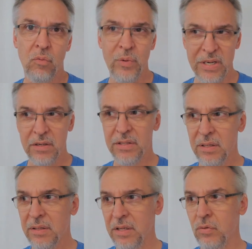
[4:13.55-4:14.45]
readers
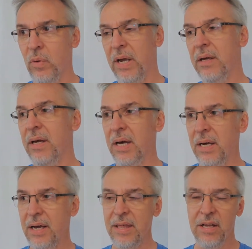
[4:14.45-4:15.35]
this way.
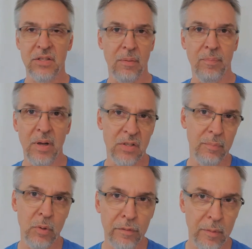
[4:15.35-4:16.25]
Uh, I think it's a, it's a
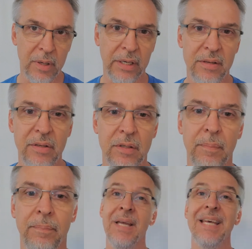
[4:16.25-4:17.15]
beautiful marking
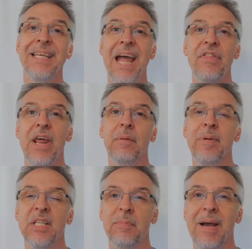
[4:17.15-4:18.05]
system. Can the deck
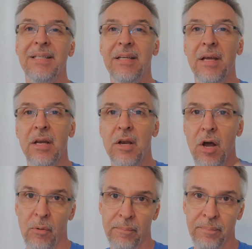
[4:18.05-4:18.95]
be inspected?
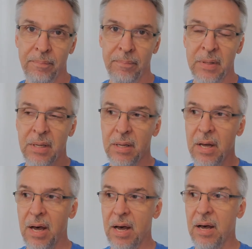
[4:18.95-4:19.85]
No.
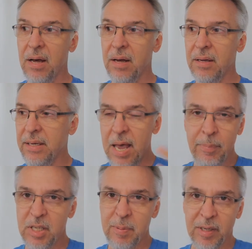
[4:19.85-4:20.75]
Uh, it can't
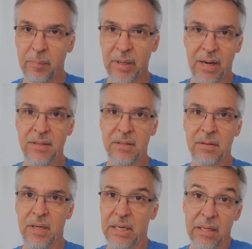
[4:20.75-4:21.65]
be inspected because
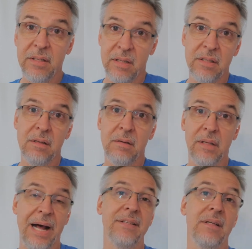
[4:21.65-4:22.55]
it is this
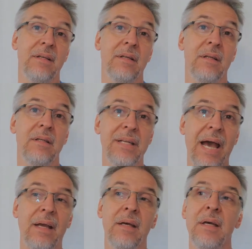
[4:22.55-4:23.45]
classic
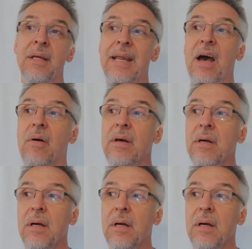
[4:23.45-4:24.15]
deck. Now,